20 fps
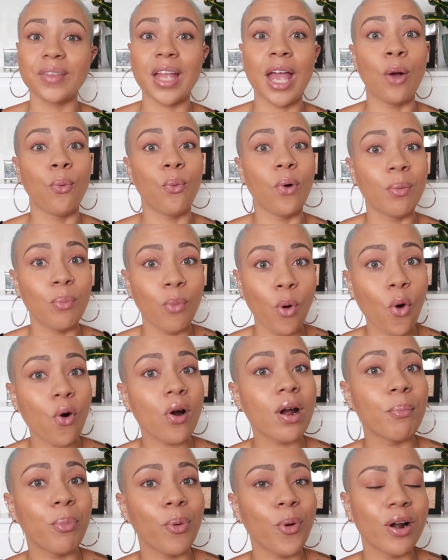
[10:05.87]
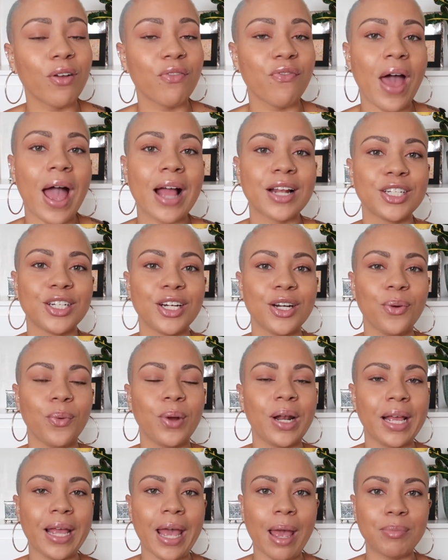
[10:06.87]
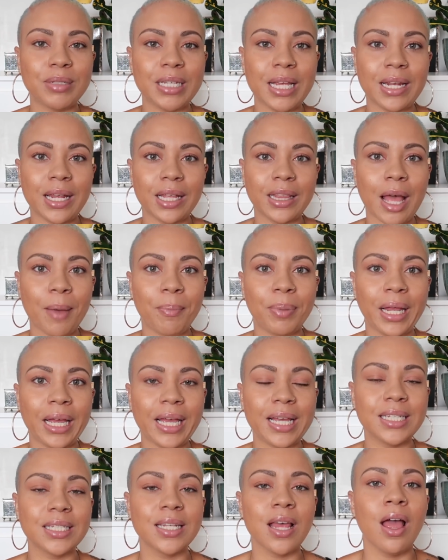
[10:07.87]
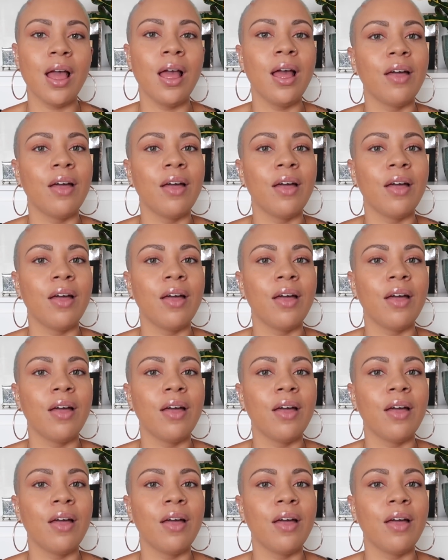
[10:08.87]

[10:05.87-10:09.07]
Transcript: And one more important factor when it comes to eating at that place,